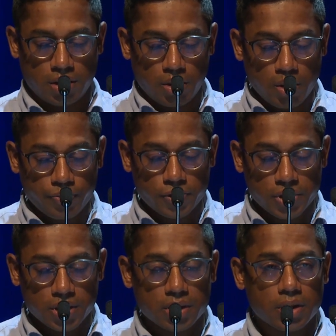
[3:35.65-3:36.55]

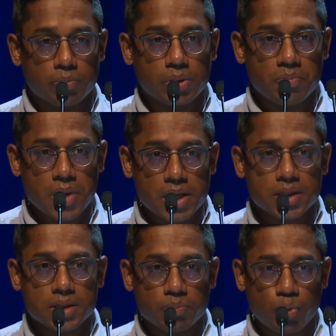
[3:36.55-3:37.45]
Hopefully, there will be many
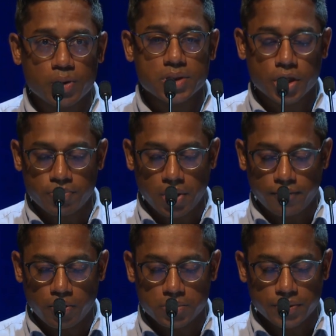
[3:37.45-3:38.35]
more such
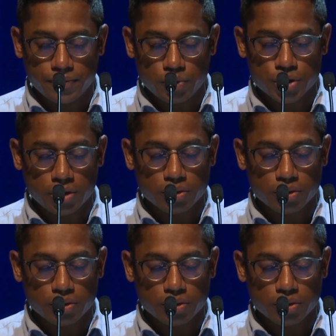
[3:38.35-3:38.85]
platforms in future